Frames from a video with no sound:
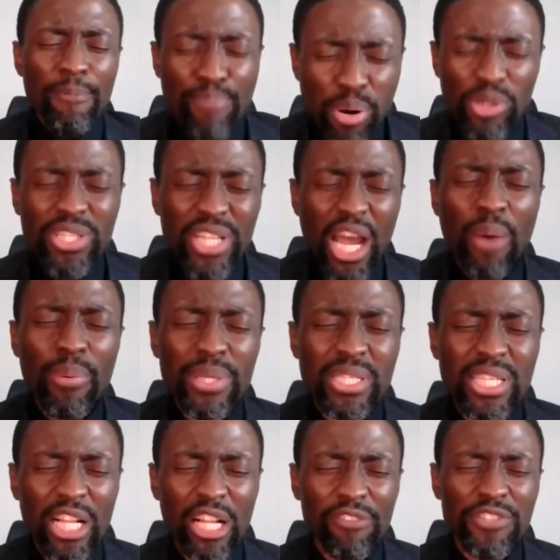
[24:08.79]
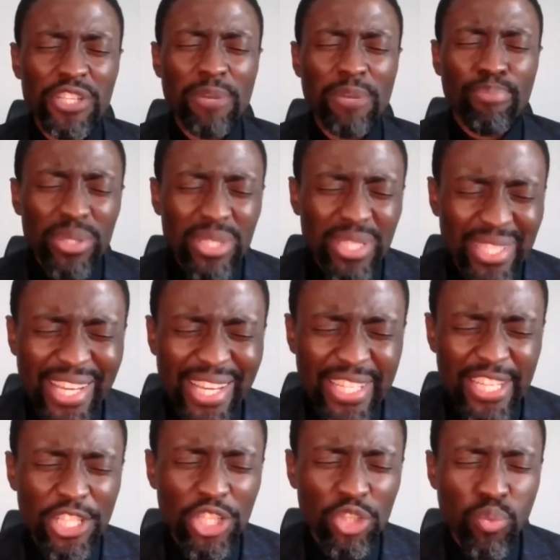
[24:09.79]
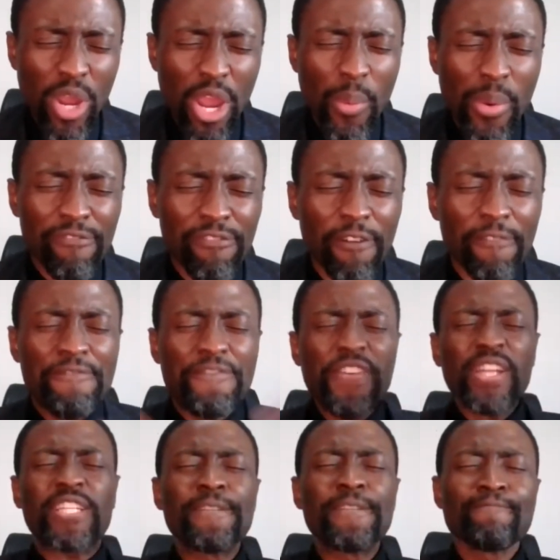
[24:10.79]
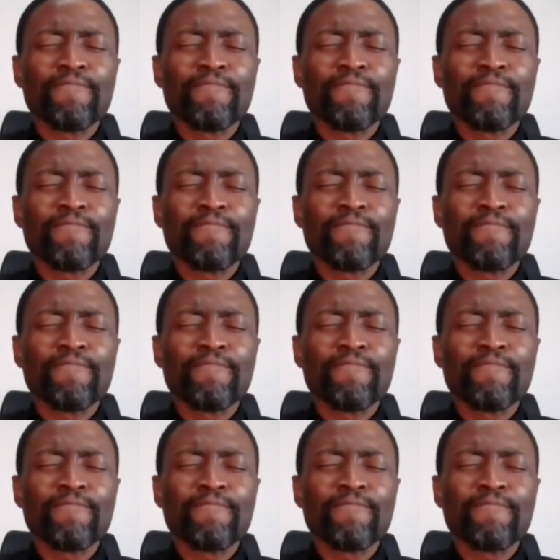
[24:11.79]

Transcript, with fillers: put ourselves in positions where we forfeit